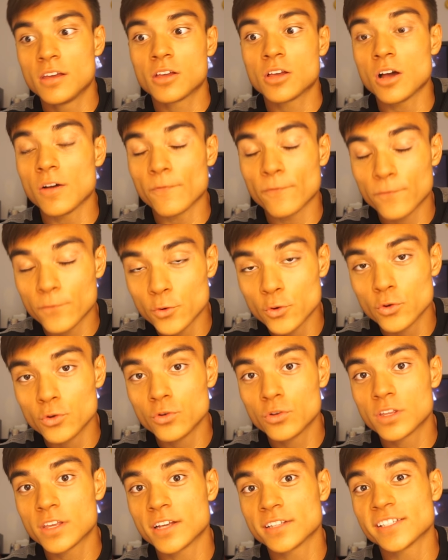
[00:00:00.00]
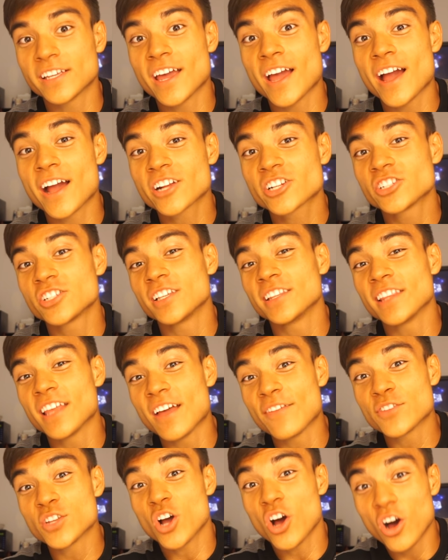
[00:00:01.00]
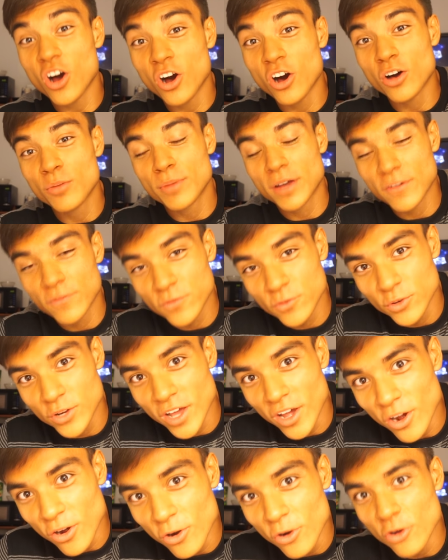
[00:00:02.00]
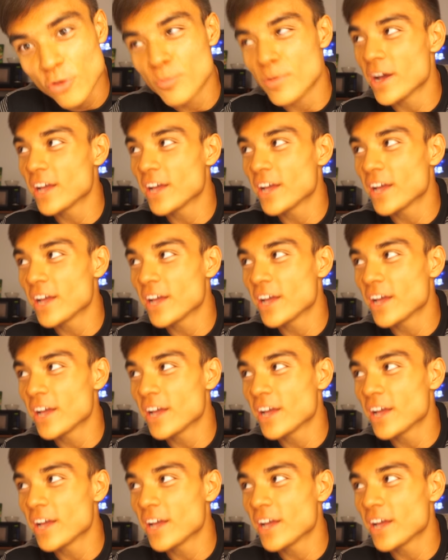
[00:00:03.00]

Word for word: got food because I actually left all my food at home.